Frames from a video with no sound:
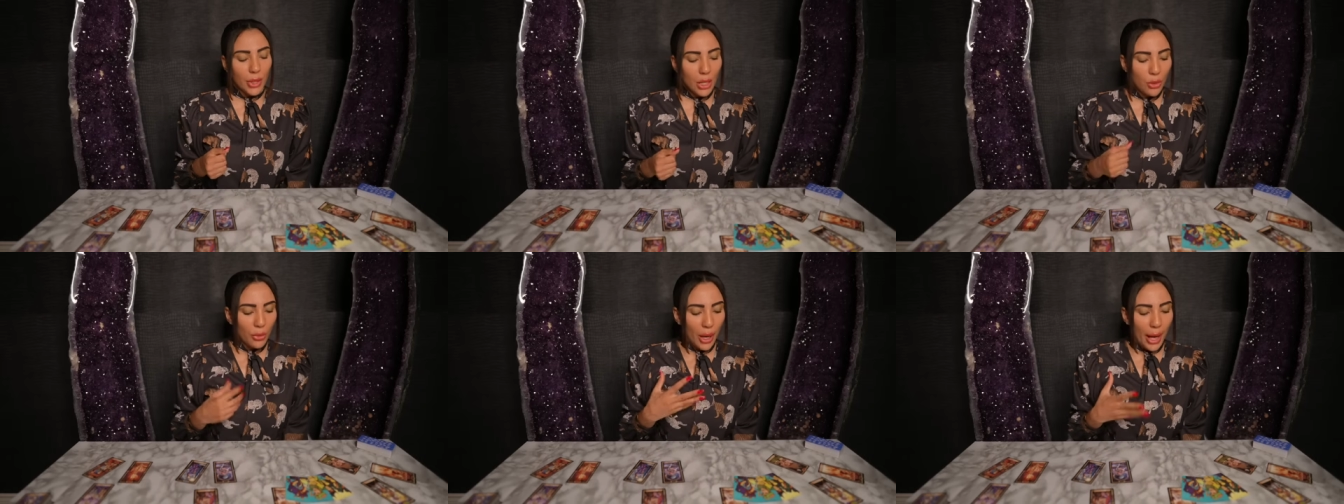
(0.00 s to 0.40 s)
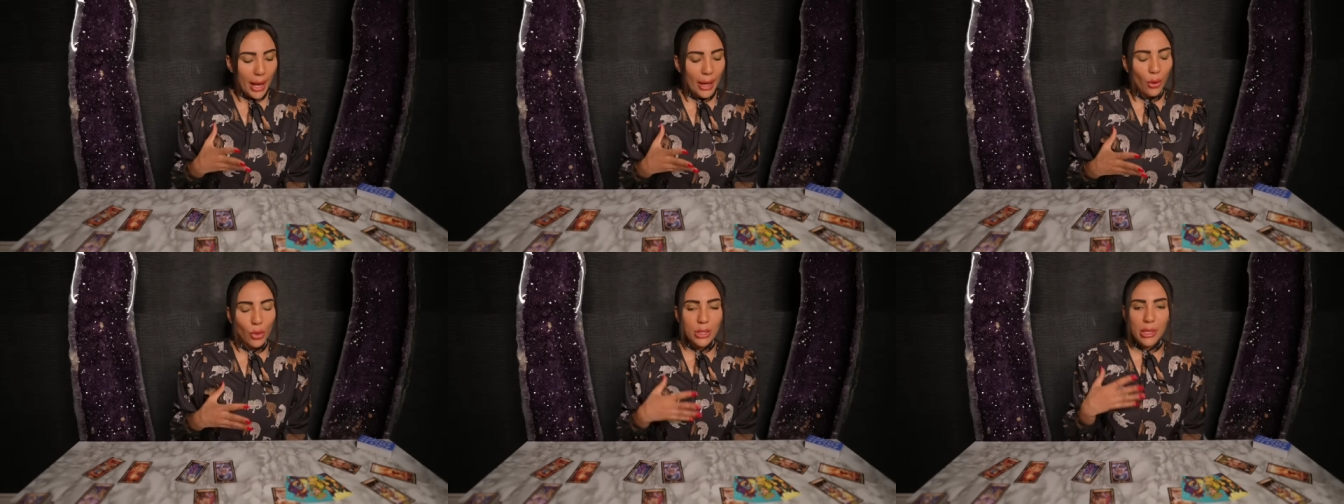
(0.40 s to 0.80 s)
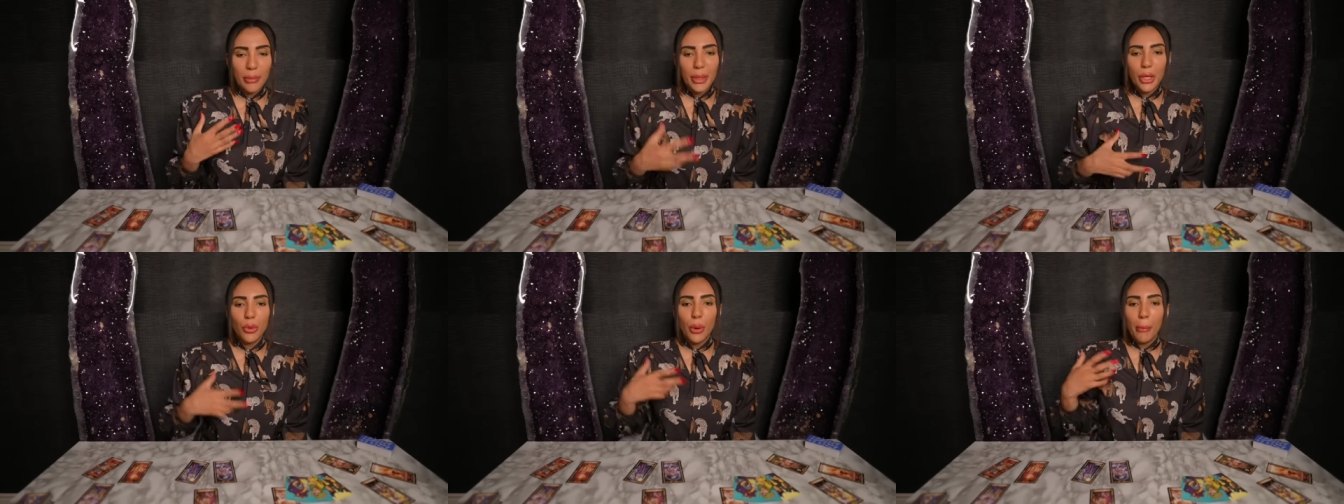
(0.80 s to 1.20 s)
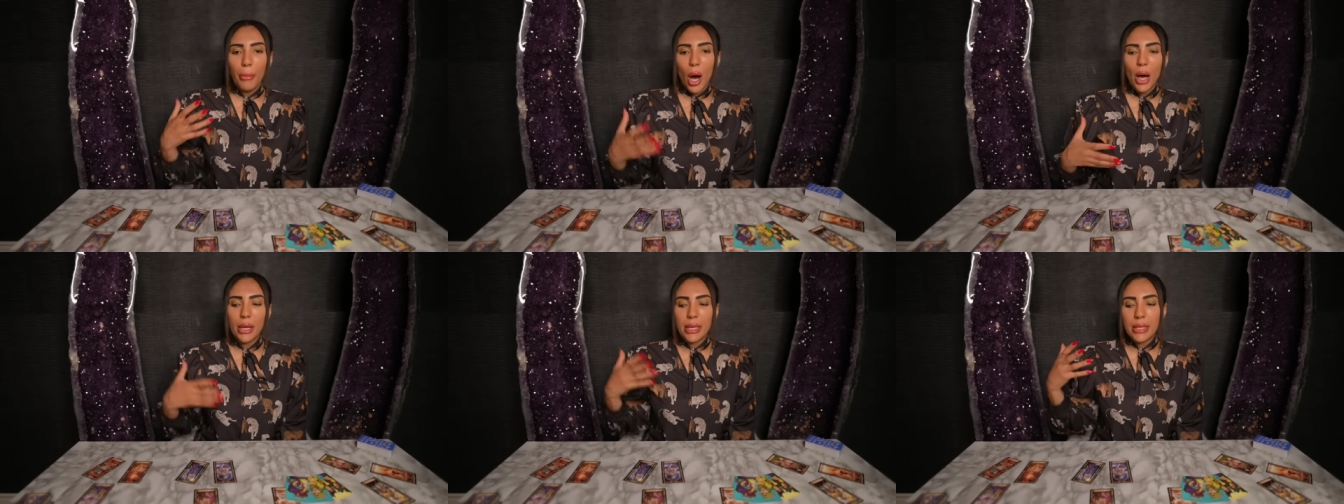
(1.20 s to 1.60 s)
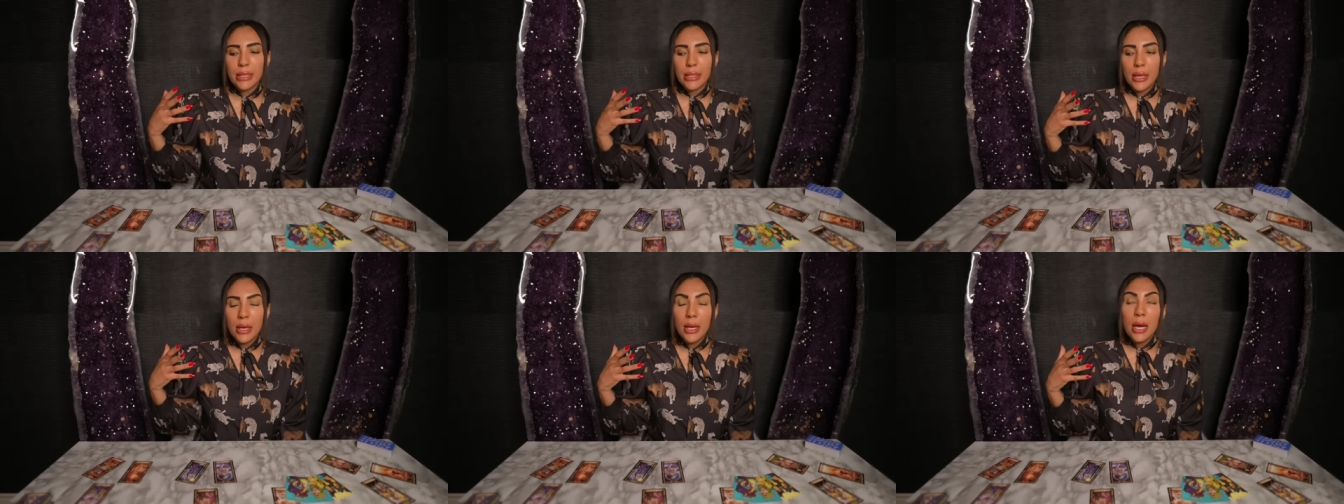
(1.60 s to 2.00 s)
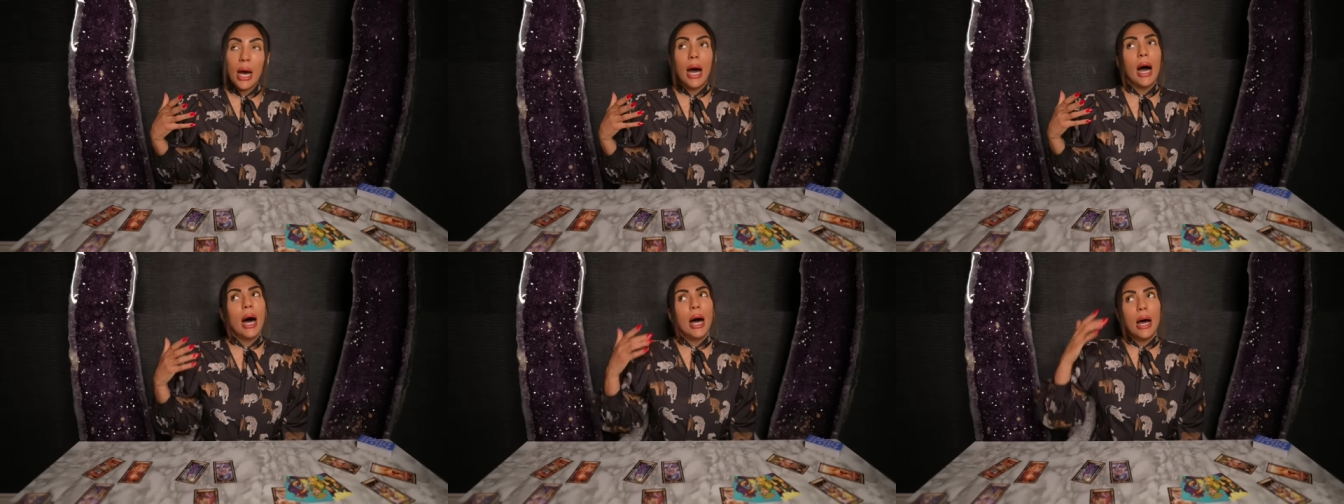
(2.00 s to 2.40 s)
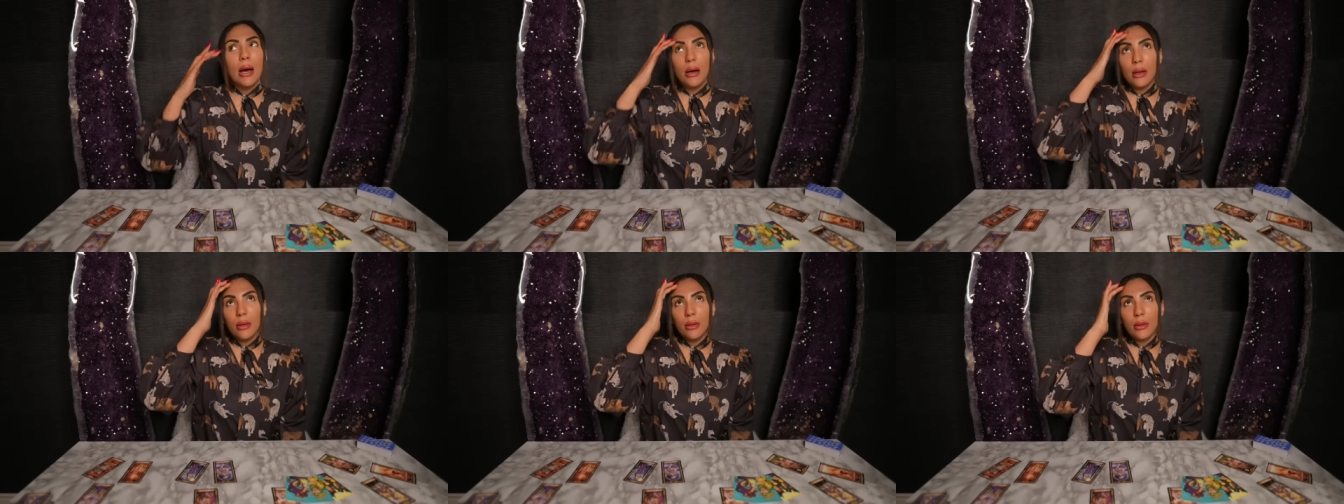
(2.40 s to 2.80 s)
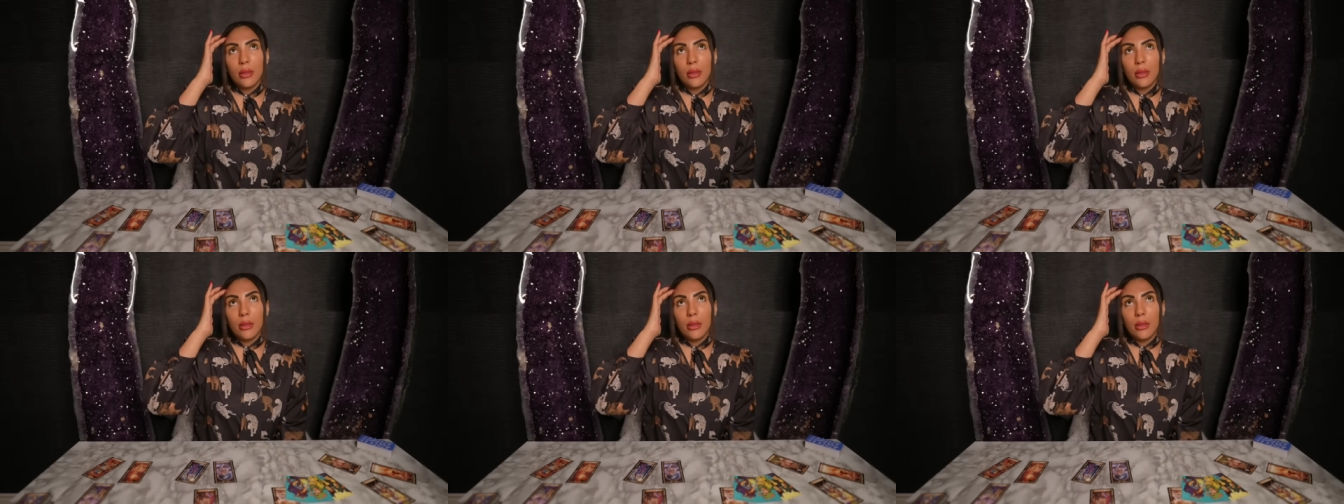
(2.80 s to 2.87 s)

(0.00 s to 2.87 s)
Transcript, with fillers: Okay, or somebody who embodies uh,